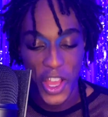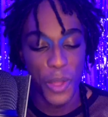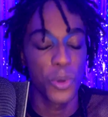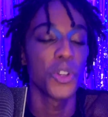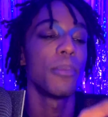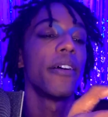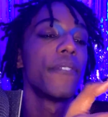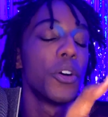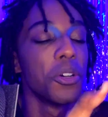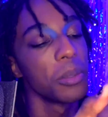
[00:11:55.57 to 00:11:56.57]
pulled out my
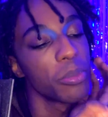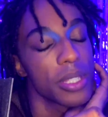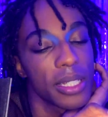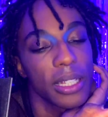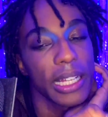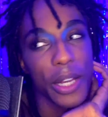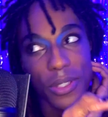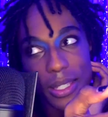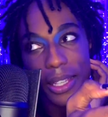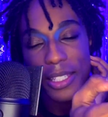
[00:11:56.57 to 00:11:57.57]
phone and pretended like I was
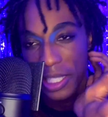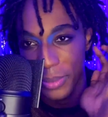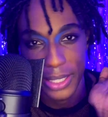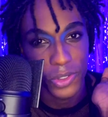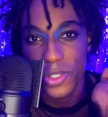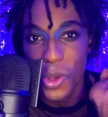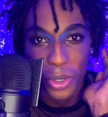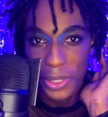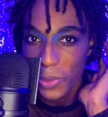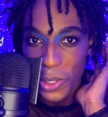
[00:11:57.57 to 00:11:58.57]
texting, but I was
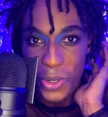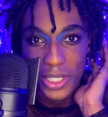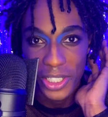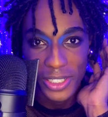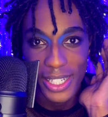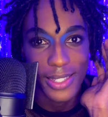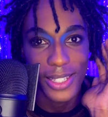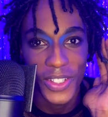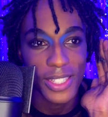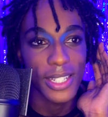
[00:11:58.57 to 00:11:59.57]
totally recording her dancing
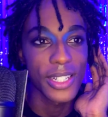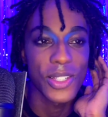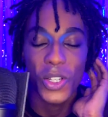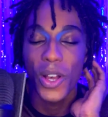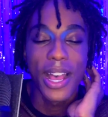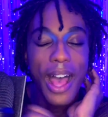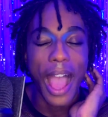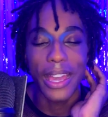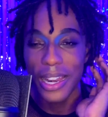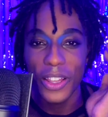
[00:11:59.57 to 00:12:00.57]
on stage. So I
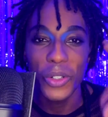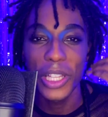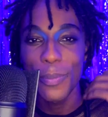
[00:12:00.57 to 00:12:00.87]
got a little clip of